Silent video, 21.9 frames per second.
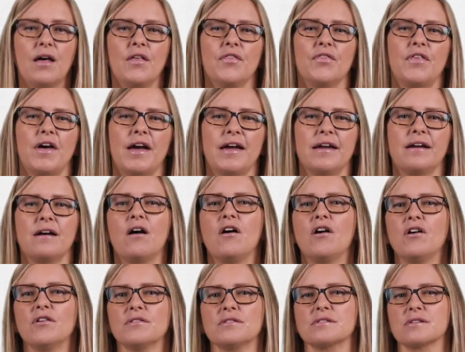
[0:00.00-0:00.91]
"They
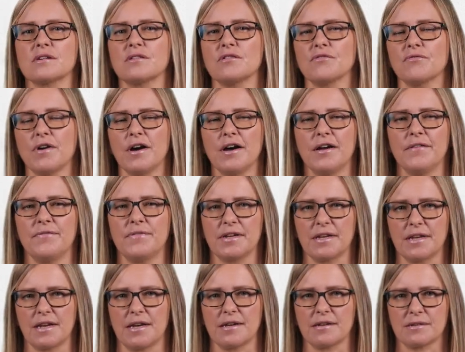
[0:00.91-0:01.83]
aren't
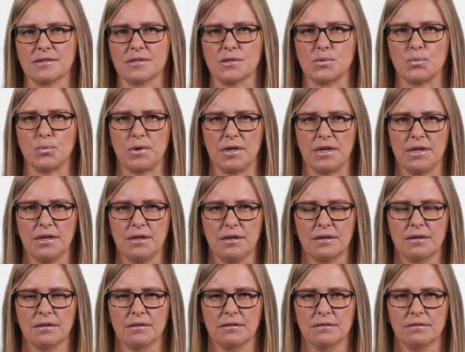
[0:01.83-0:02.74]
arriving next
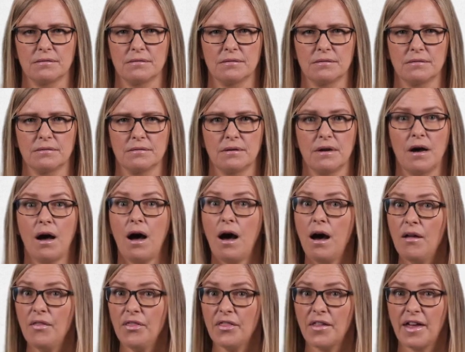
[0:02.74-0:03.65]
week,
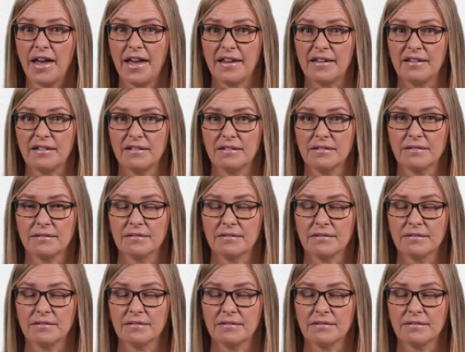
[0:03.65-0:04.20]
aren't they?"